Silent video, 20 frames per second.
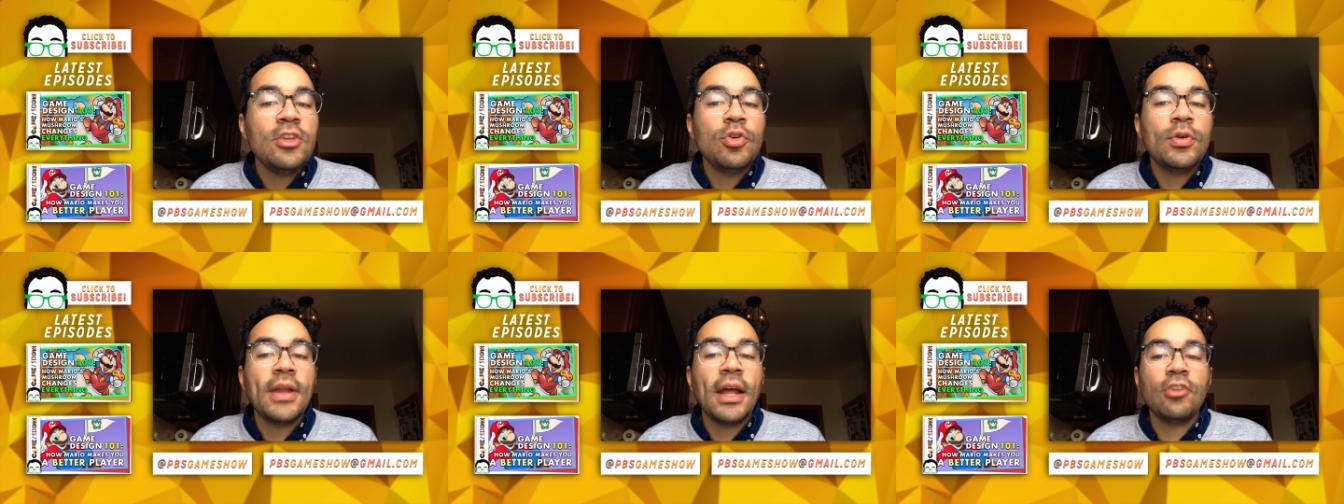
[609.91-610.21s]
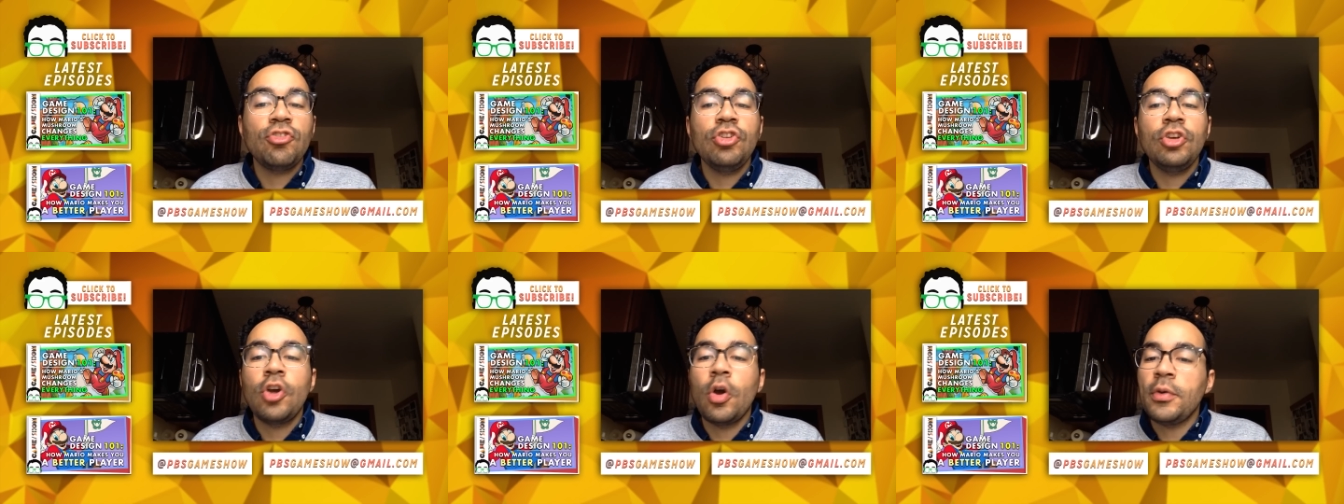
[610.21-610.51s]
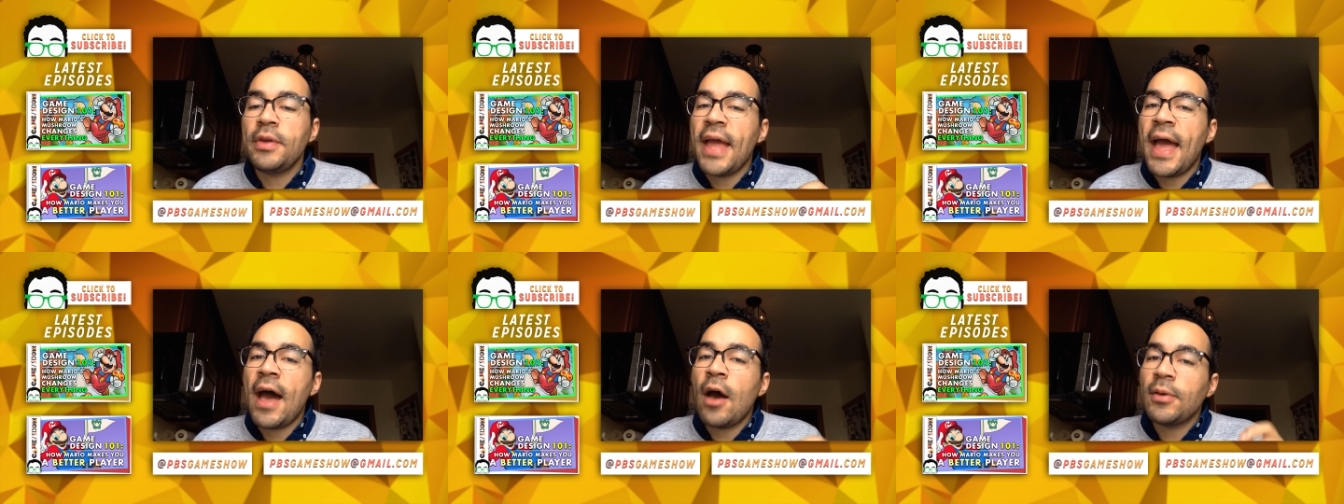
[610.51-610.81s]
you could actually
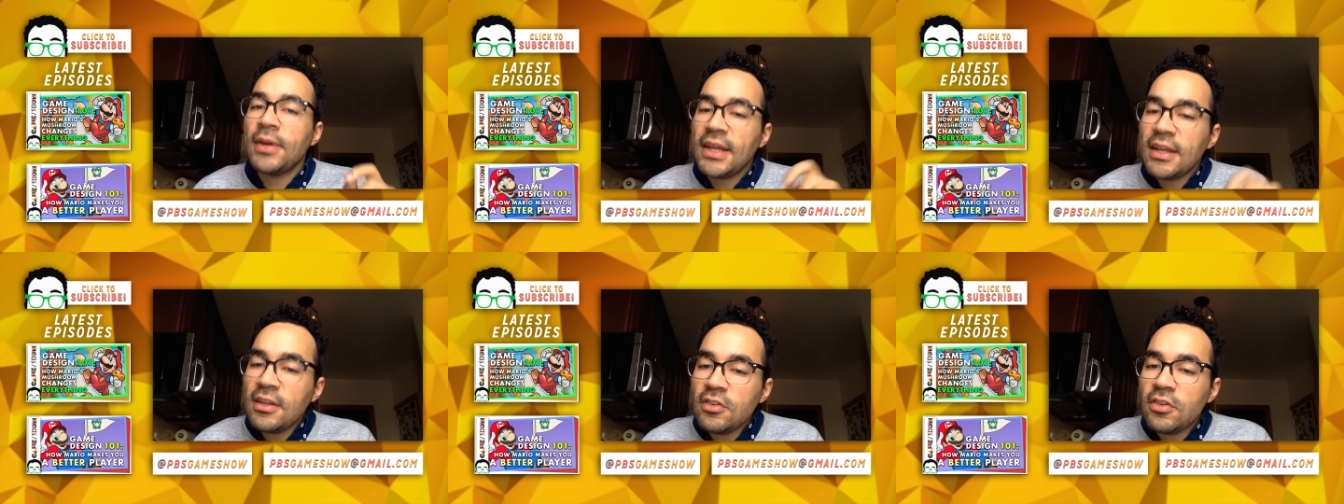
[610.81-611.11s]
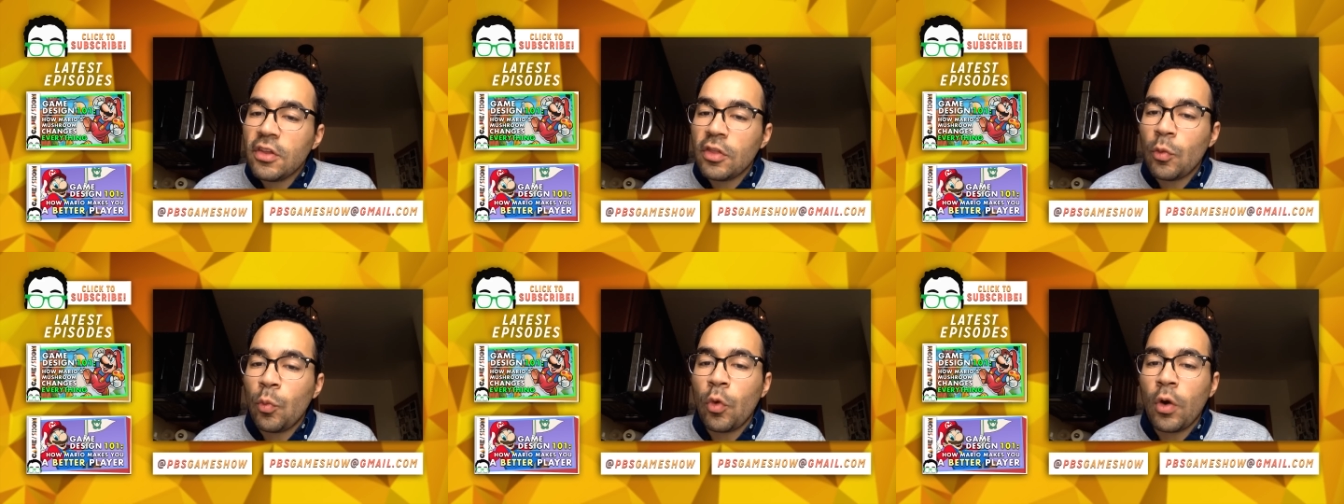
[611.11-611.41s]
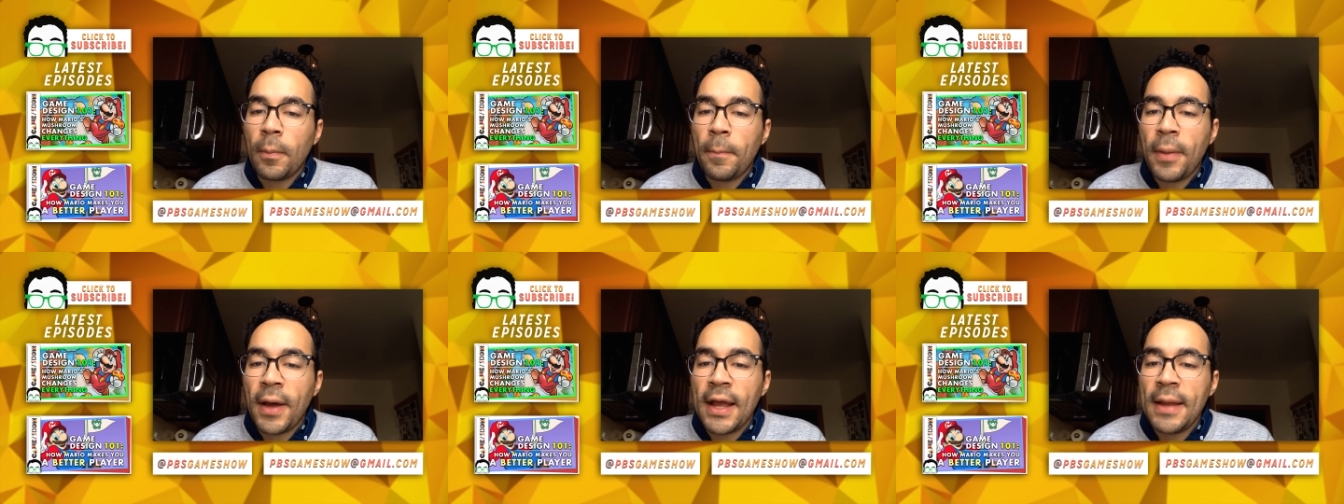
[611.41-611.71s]
go down into the
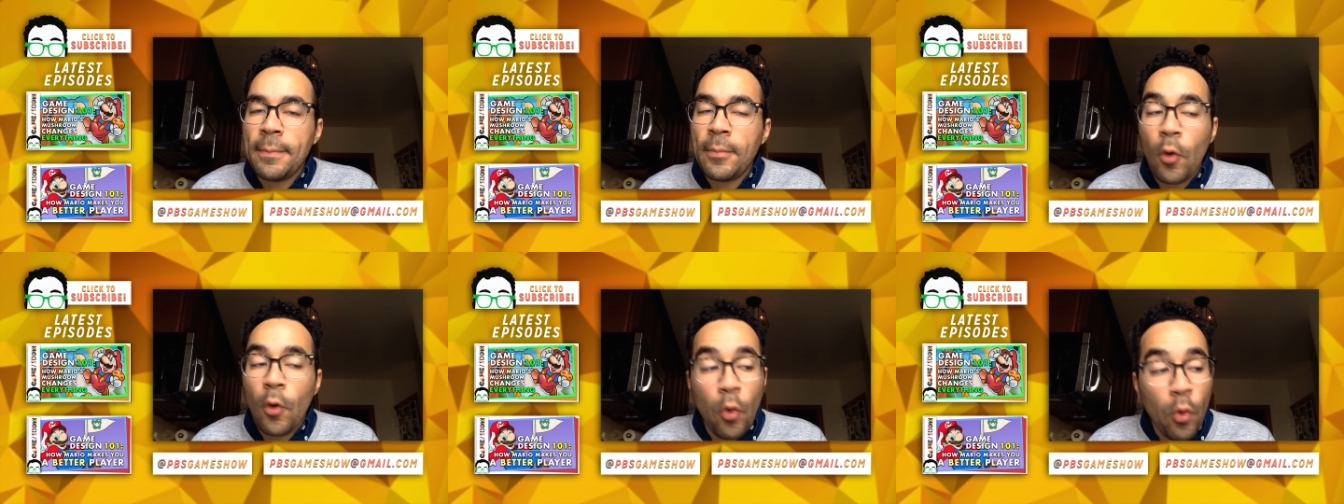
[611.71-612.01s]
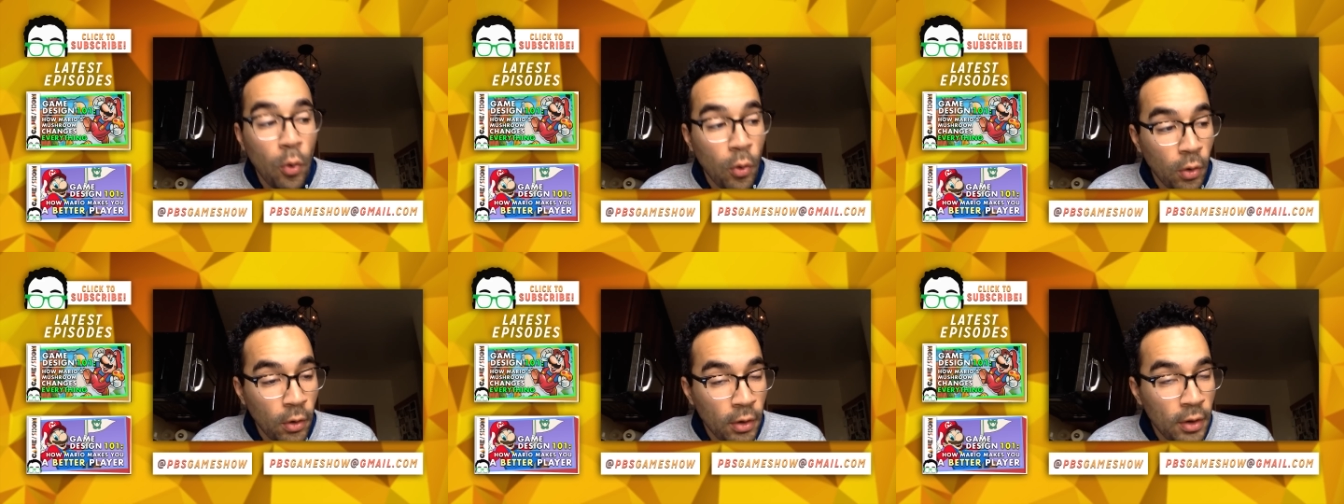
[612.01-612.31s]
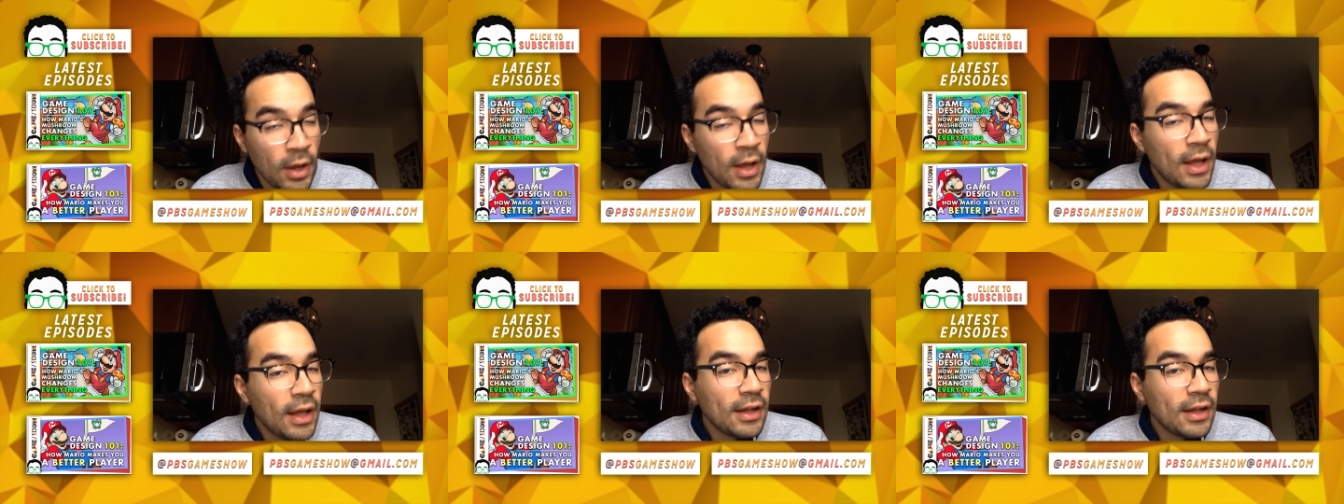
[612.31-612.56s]
warp pipe or